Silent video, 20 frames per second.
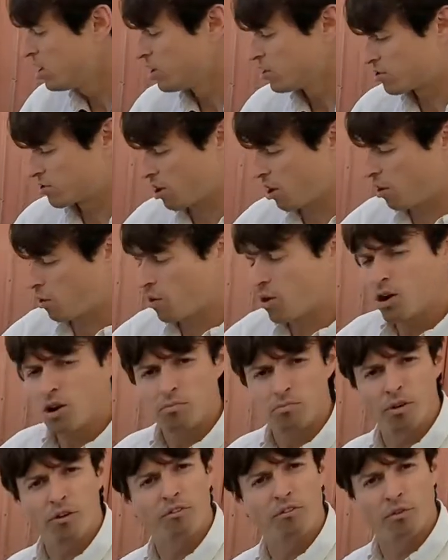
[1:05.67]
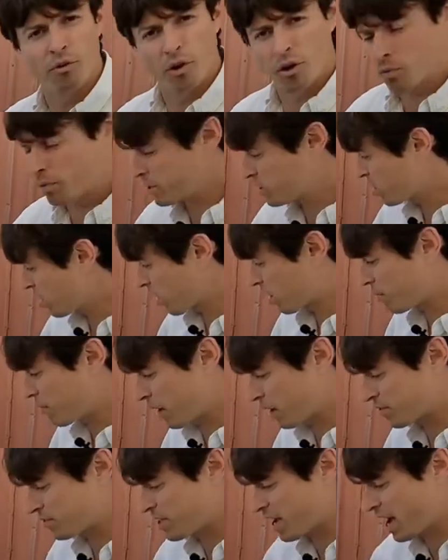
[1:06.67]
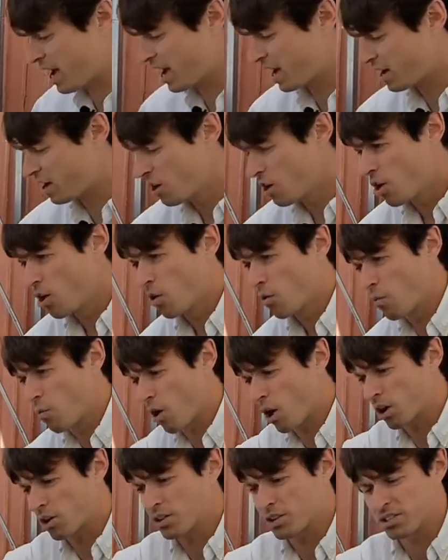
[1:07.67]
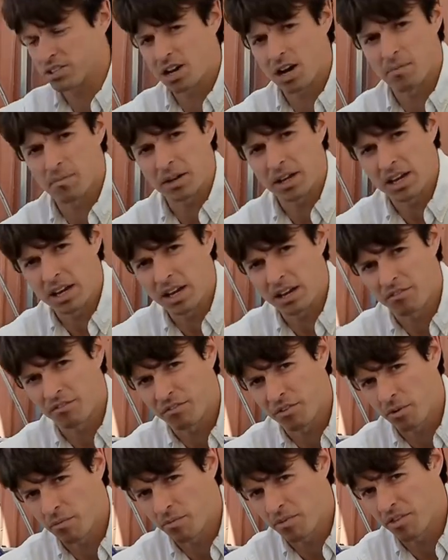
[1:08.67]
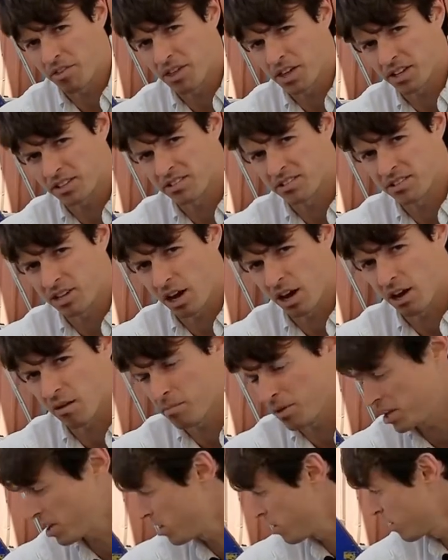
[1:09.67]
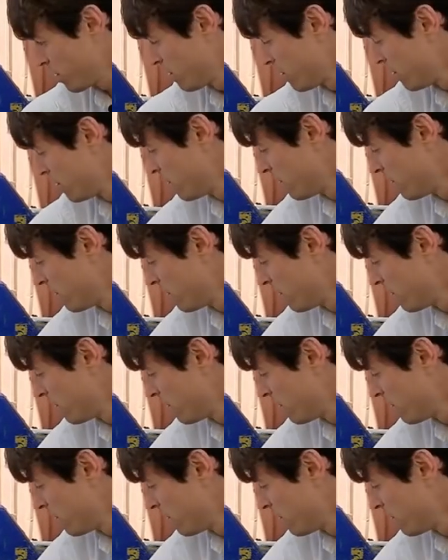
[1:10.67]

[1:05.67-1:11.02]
So before we talk about that, water is coming in from this tub here.